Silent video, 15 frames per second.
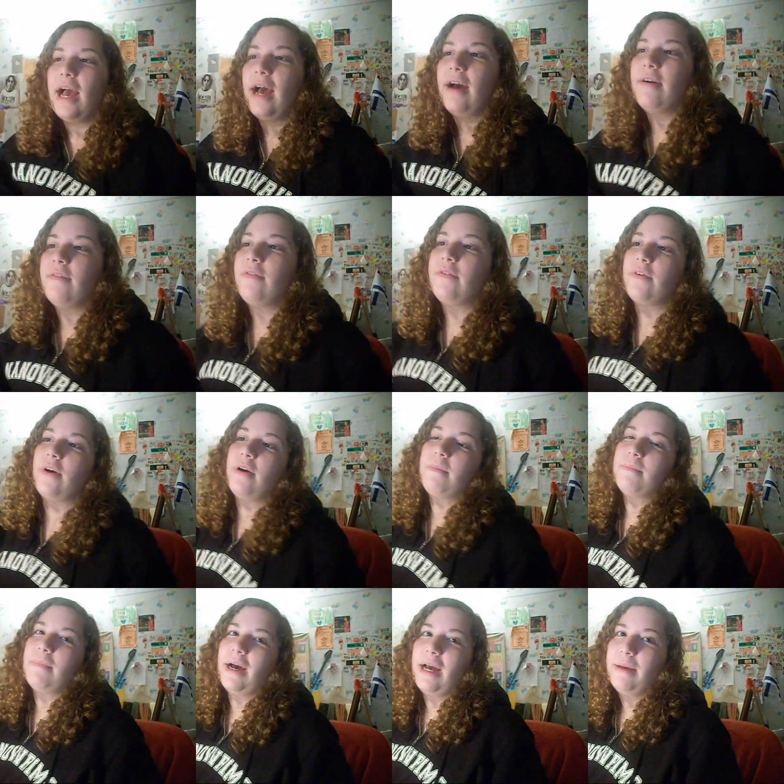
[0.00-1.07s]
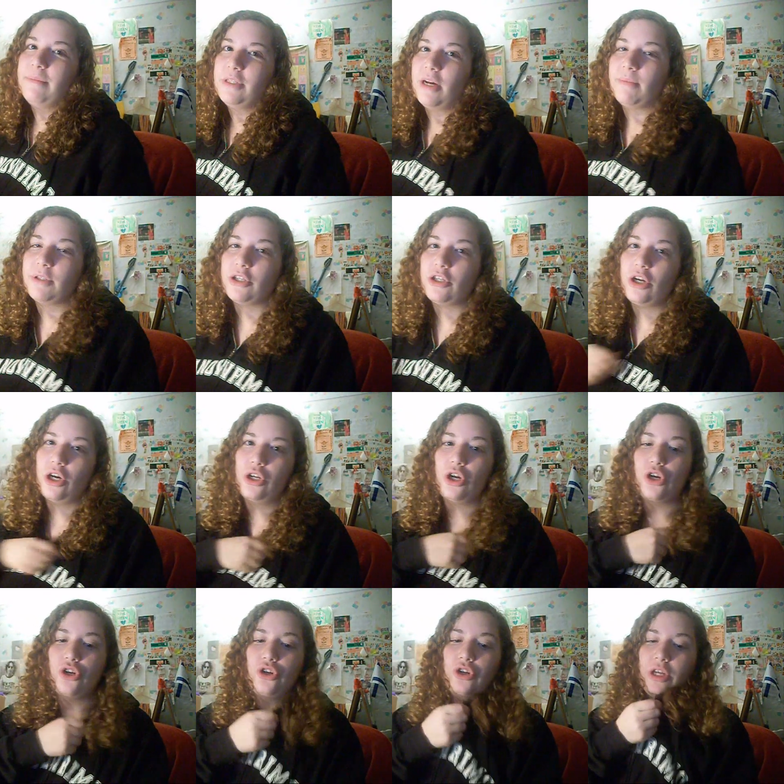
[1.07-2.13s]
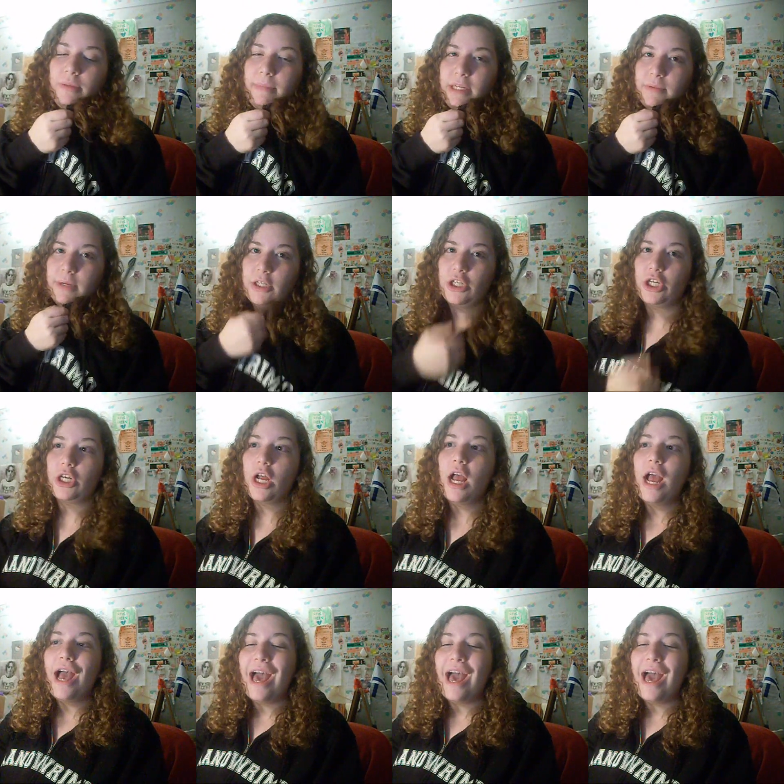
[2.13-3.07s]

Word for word: I have my pajama shirt on underneath my sweatshirt